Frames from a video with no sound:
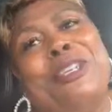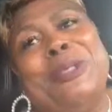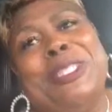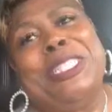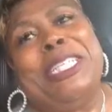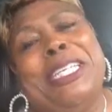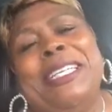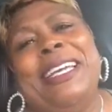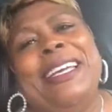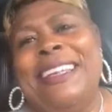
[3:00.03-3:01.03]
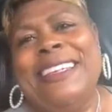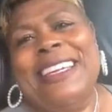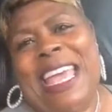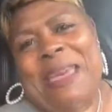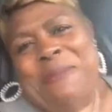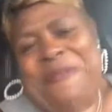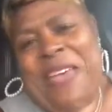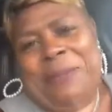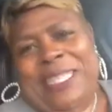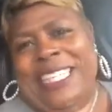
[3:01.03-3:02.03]
feel good, and be
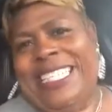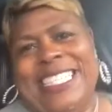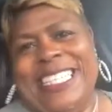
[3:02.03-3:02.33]
fabulous.